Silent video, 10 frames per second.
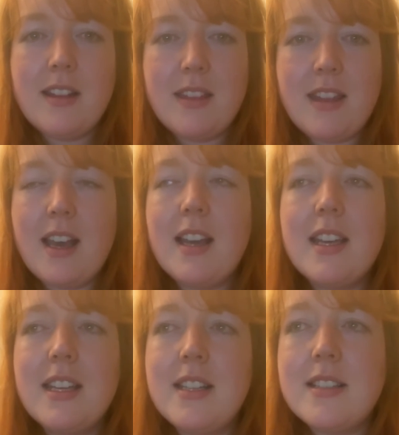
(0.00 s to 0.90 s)
that
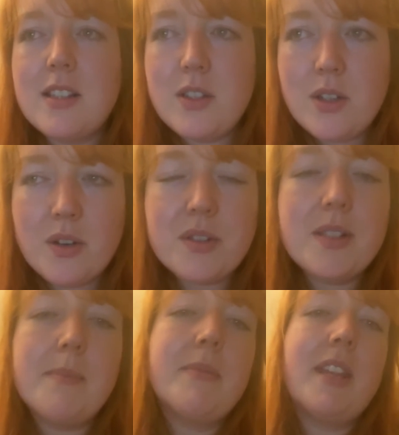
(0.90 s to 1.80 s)
is not
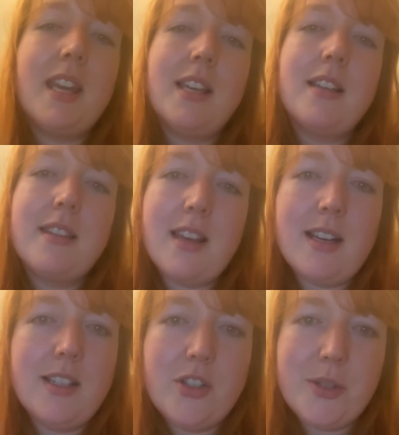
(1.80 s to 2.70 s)
something that
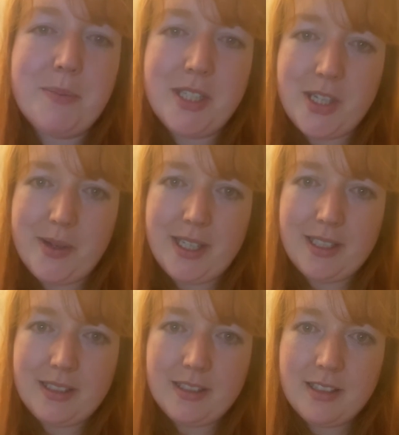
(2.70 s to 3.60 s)
I should be
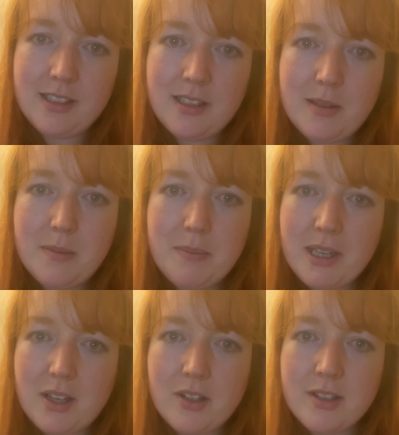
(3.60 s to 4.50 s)
doing
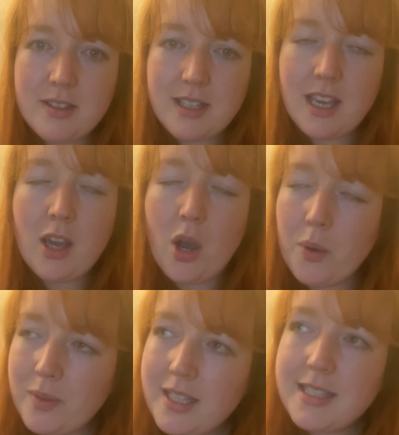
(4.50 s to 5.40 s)
because it
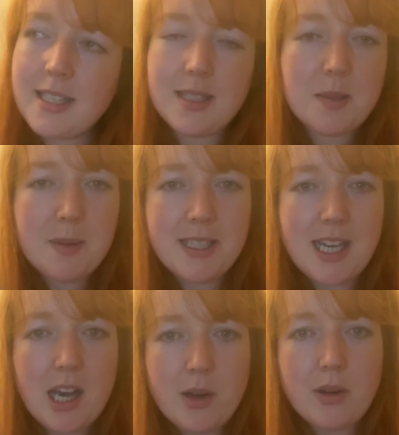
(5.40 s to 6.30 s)
only sends me
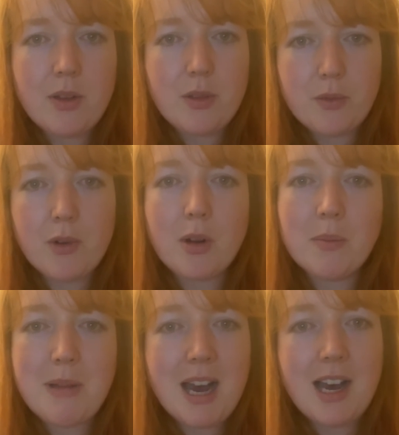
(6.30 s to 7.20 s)
down the
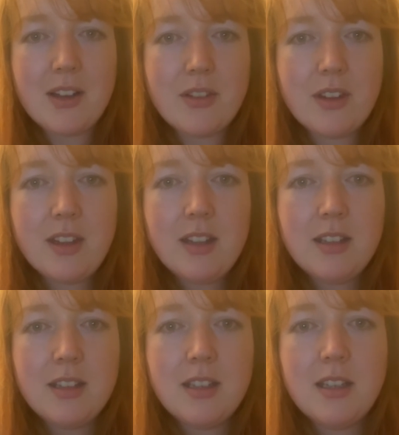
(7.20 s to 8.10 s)
wrong path.
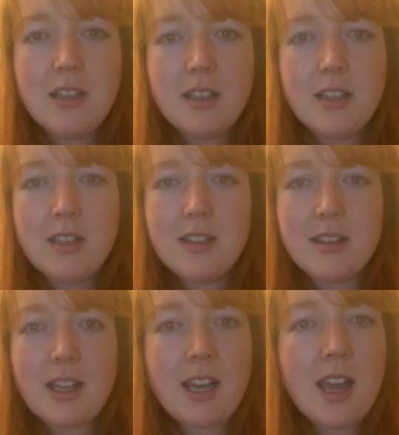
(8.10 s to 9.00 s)

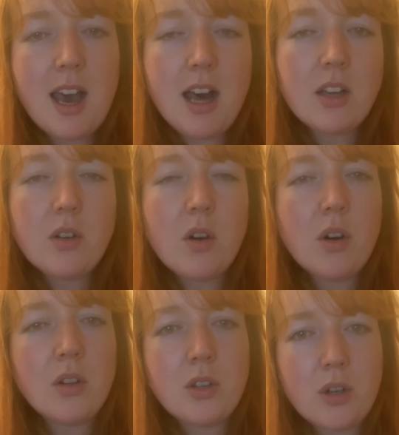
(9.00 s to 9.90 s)
Like,
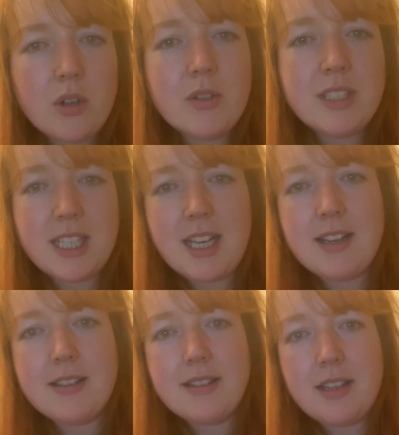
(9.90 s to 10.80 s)
alcohol already
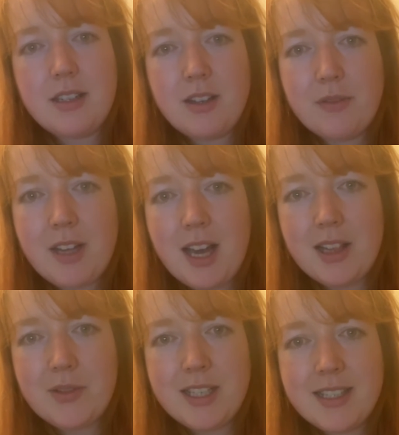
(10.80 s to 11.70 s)
has enough
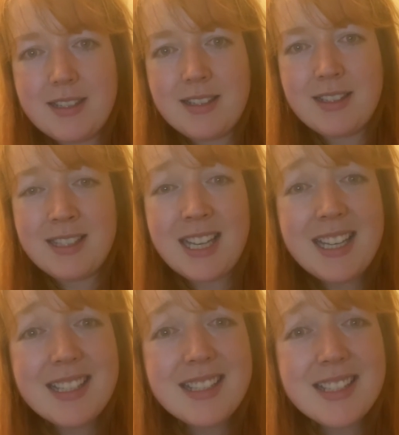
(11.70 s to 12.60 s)
calories as it
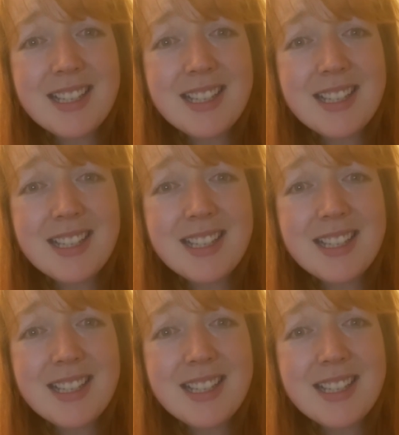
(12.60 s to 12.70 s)
is.